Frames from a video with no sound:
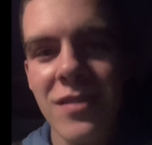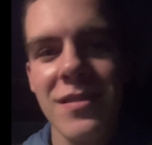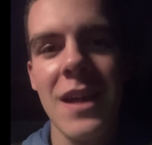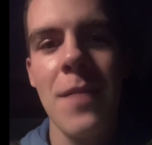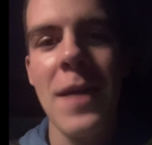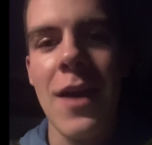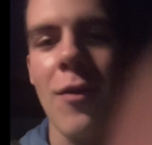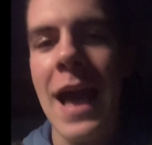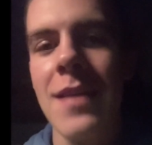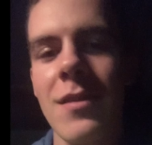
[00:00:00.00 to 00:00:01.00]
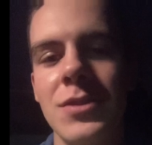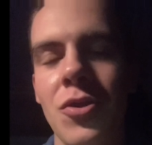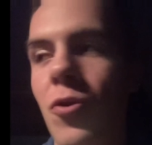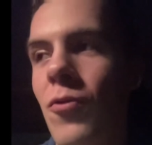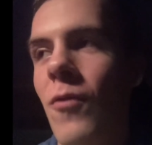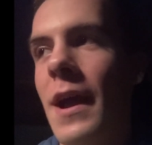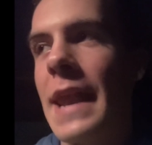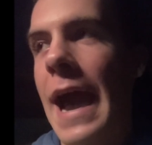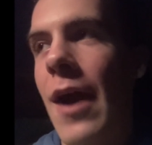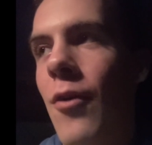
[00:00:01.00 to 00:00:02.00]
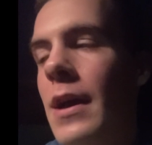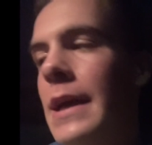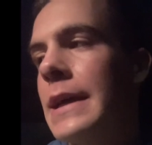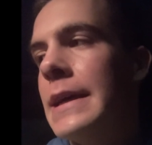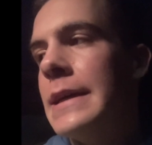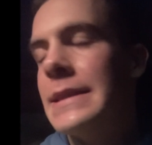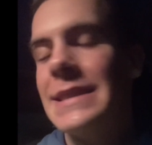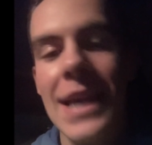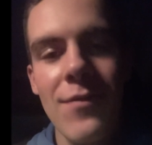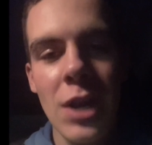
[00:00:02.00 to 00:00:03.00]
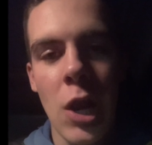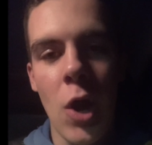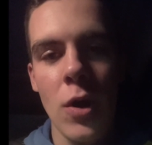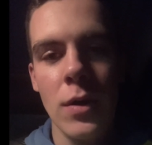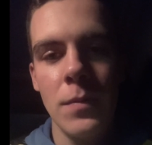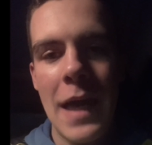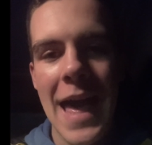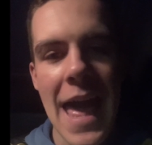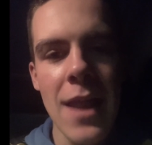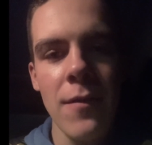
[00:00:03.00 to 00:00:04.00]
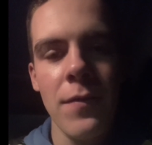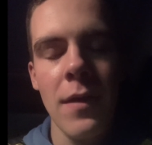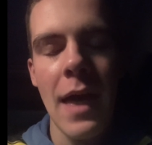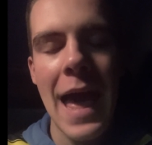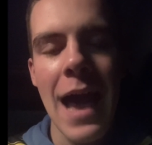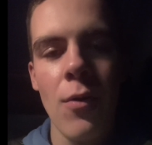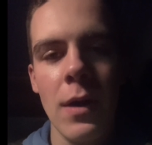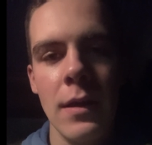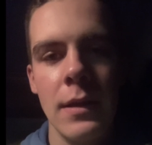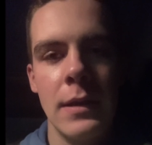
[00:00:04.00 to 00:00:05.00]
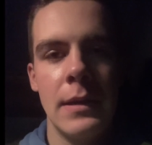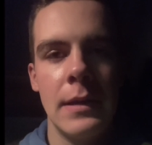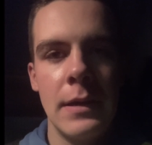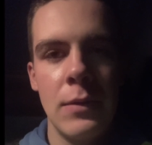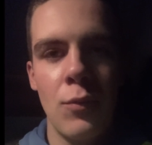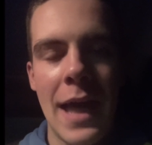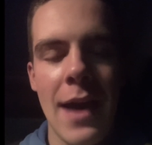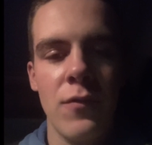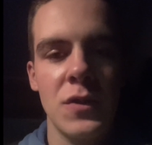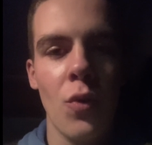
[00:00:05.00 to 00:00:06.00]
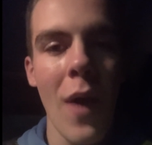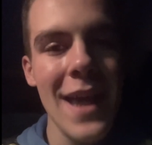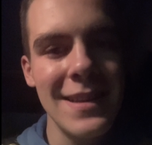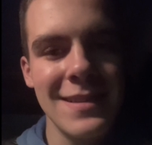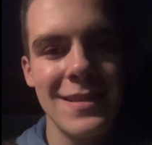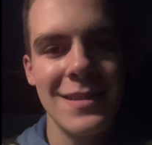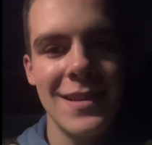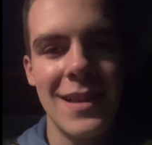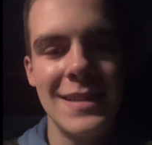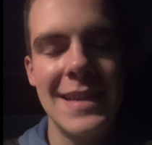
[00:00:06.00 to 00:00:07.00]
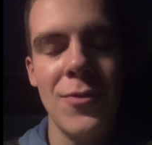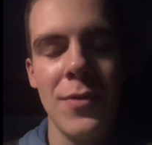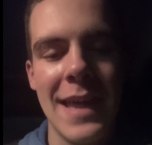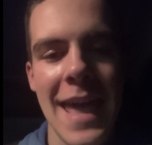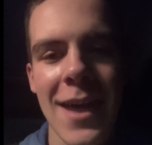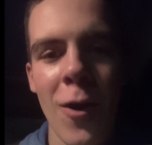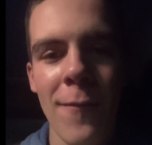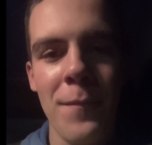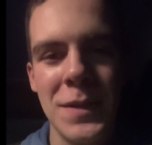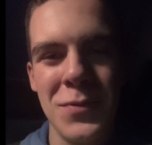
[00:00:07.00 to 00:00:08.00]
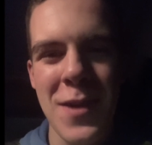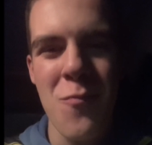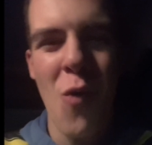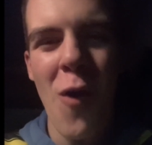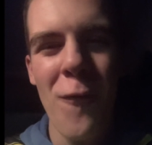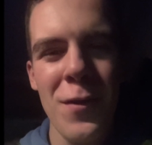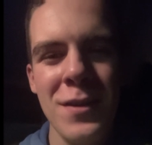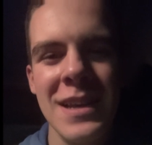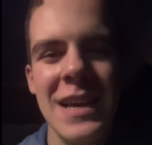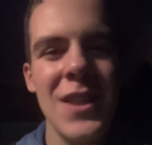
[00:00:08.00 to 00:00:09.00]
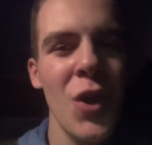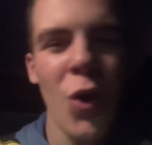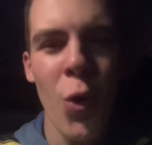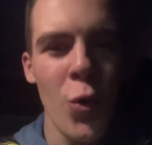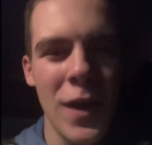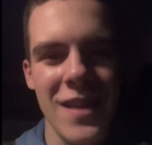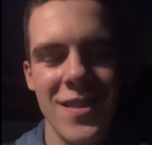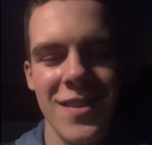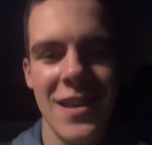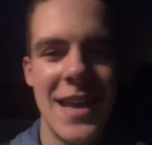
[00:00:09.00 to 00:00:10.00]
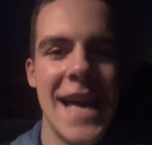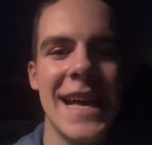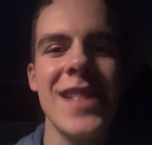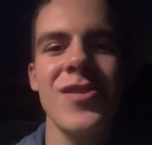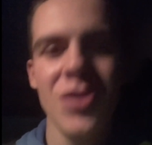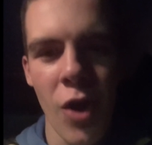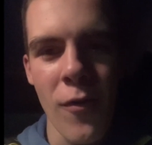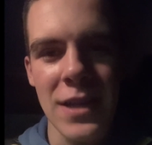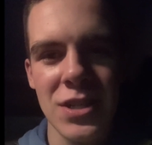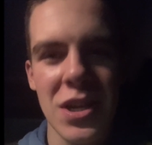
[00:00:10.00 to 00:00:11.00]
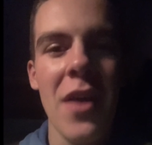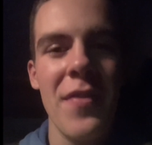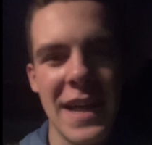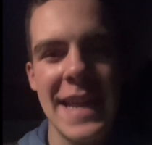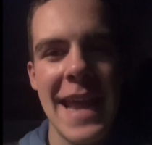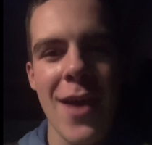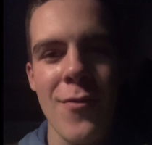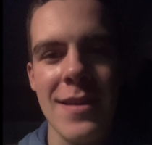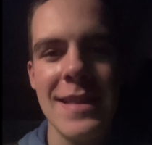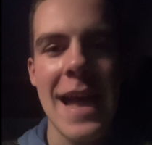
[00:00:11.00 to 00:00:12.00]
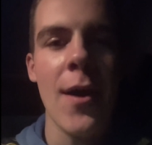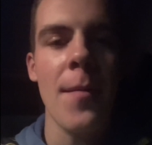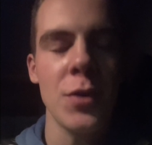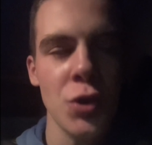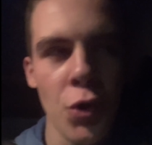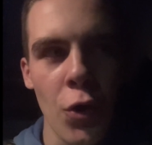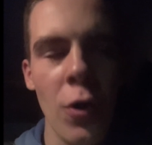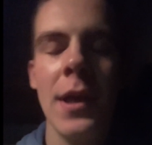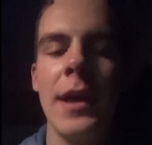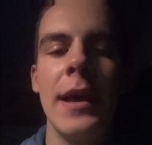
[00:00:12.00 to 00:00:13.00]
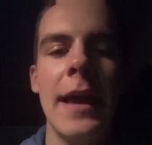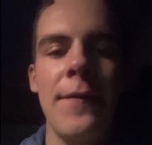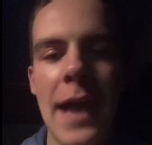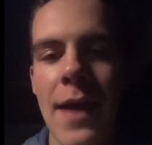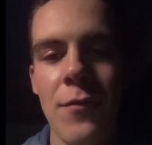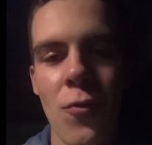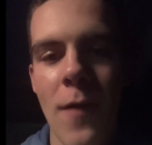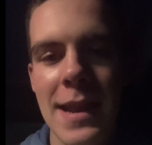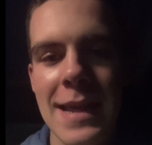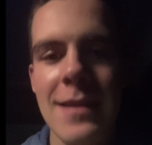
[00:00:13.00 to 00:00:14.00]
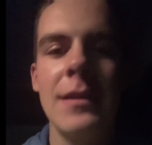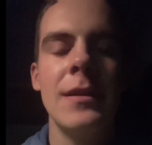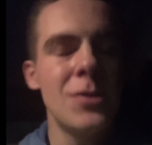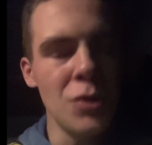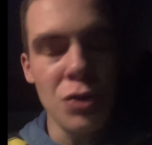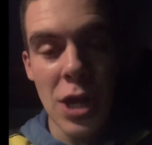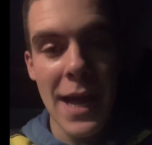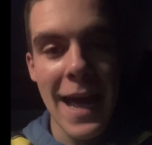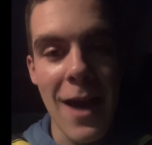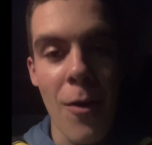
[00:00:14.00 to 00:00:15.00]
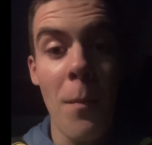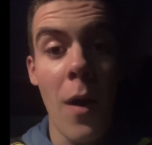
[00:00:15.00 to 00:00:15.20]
come out as I talk right now. 7 o'clock, ahead of the hour, we have to wait until the kickoff between Watford, the Hornets, against Norwich, the Canaries. Now, I'm sure if you haven't already, do check out